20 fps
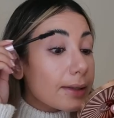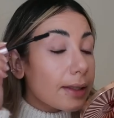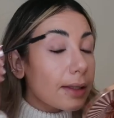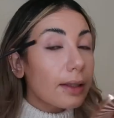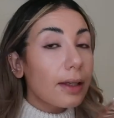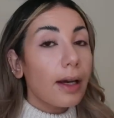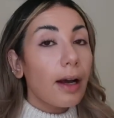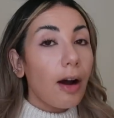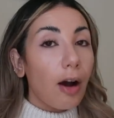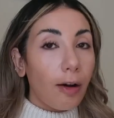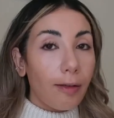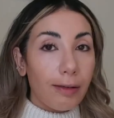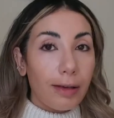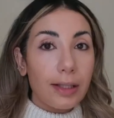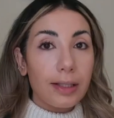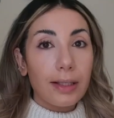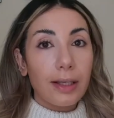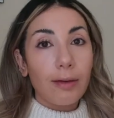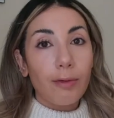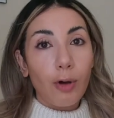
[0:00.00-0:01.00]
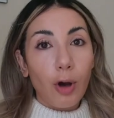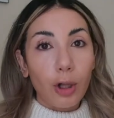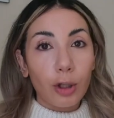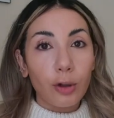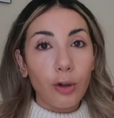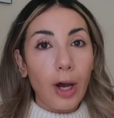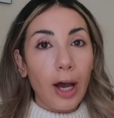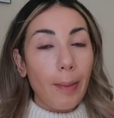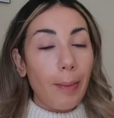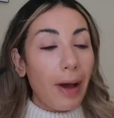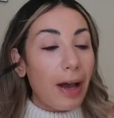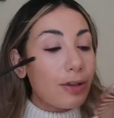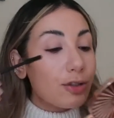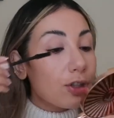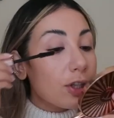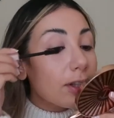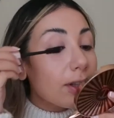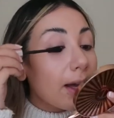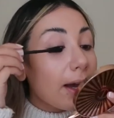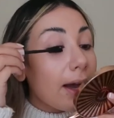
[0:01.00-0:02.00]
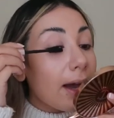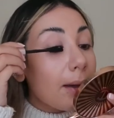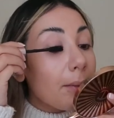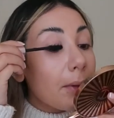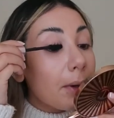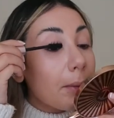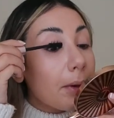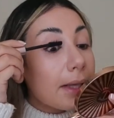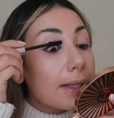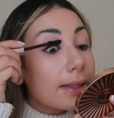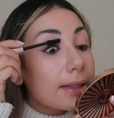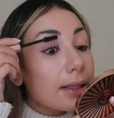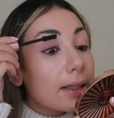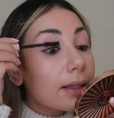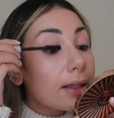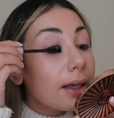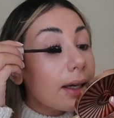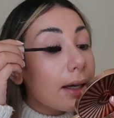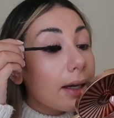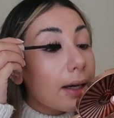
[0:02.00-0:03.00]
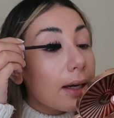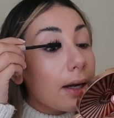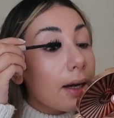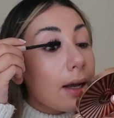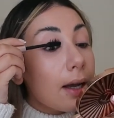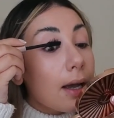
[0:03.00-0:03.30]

skincare obviously we all know how passionate i am about skincare